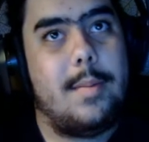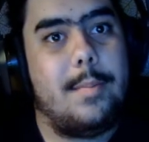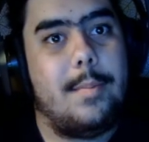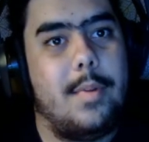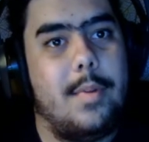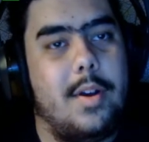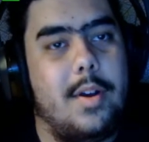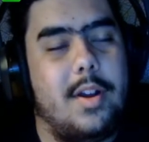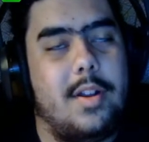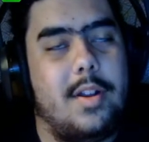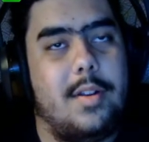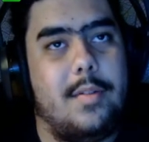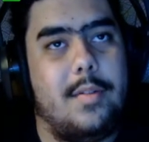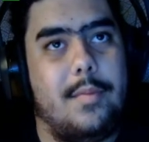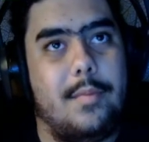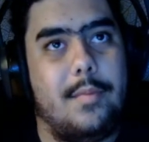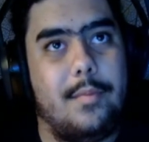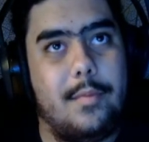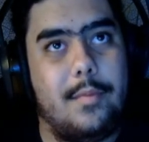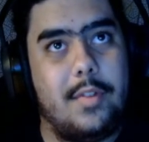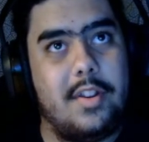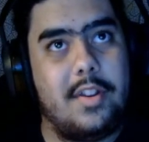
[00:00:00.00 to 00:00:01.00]
but
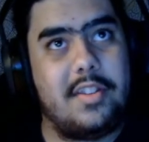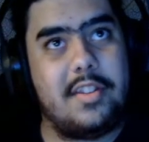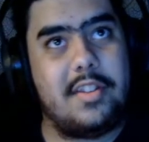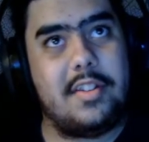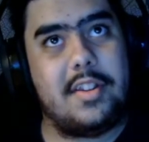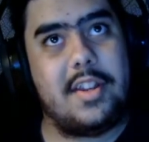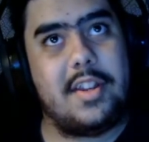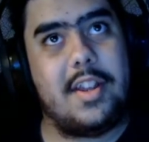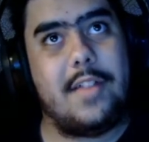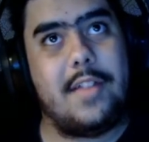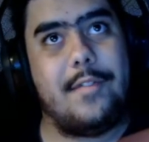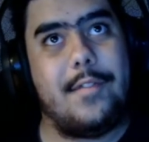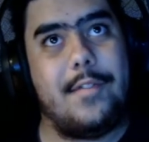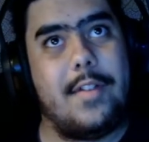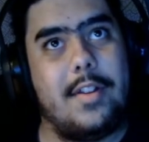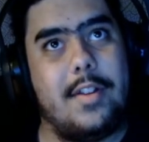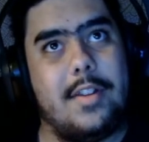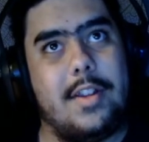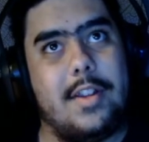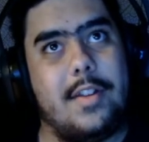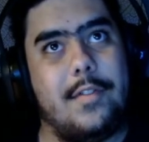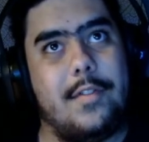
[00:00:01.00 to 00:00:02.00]
recently I
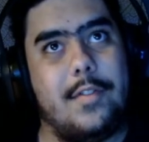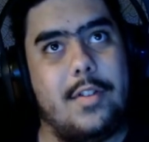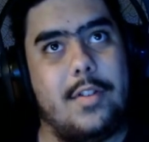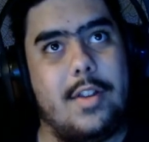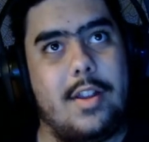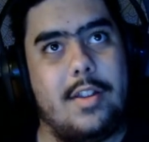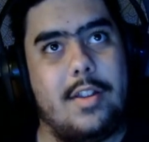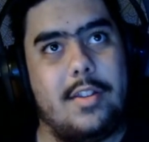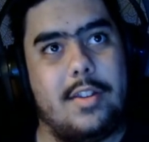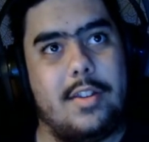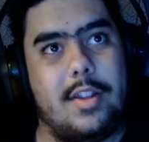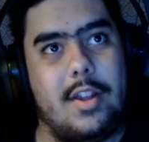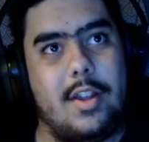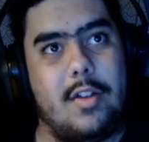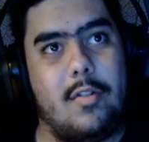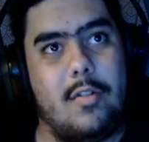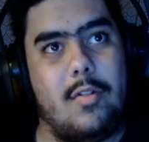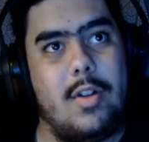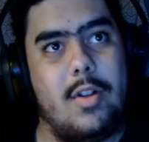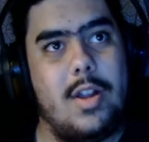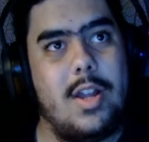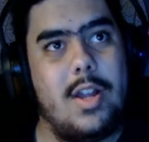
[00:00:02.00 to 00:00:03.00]
found out a few days
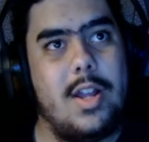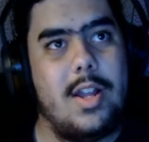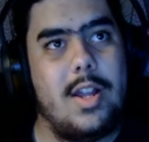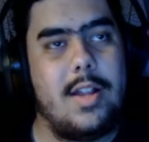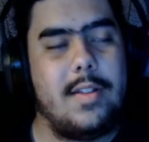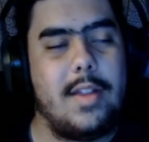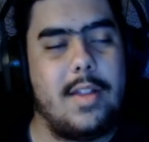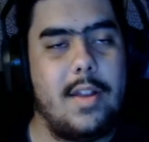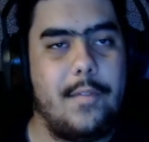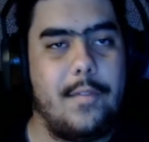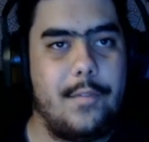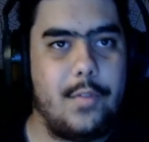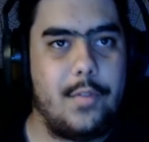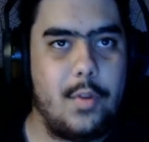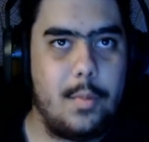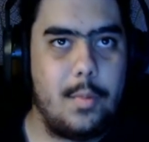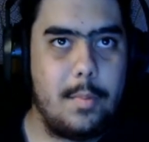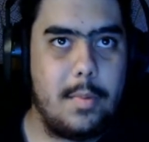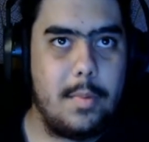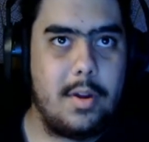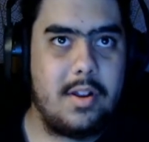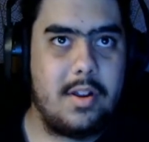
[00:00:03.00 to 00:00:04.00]
ago that a few
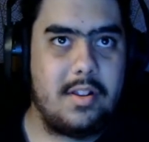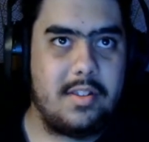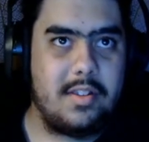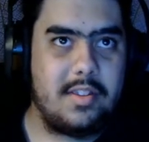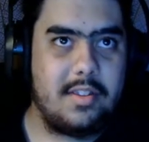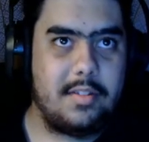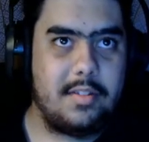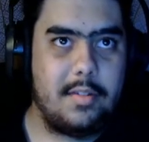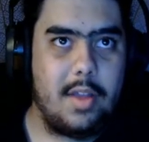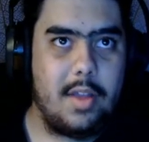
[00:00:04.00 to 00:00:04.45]
months,